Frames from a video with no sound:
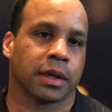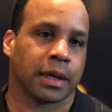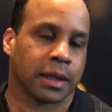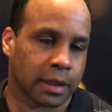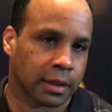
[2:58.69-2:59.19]

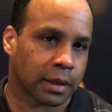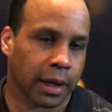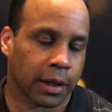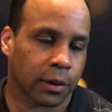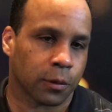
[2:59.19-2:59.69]
in
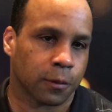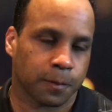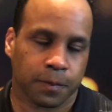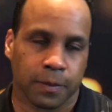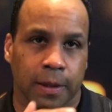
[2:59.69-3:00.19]
Idaho,
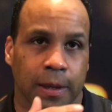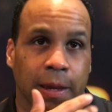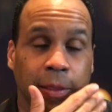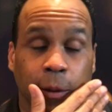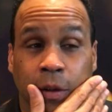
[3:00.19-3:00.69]

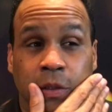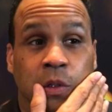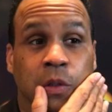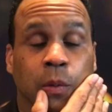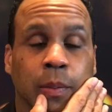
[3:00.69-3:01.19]
and they were
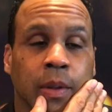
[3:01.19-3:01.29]
concerned that we'd